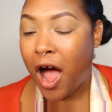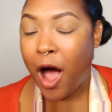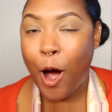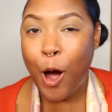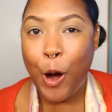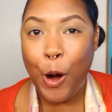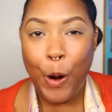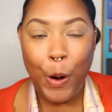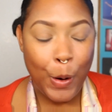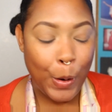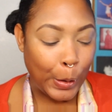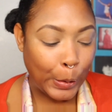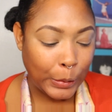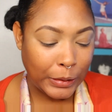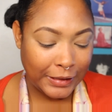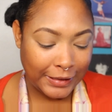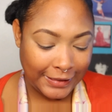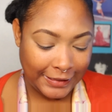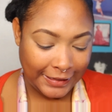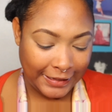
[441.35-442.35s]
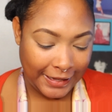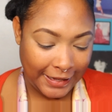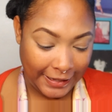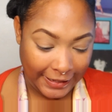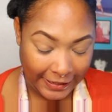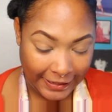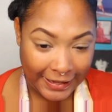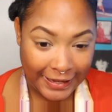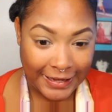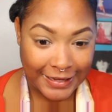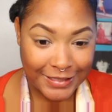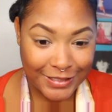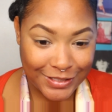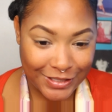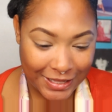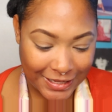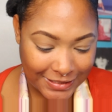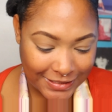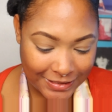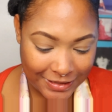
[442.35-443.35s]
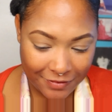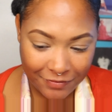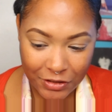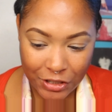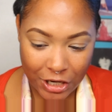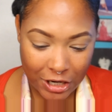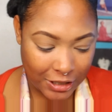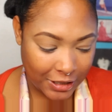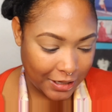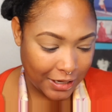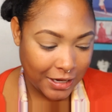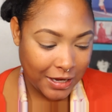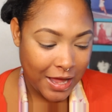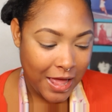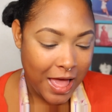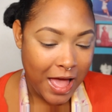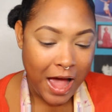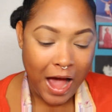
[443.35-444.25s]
Okay, so that's enough talking.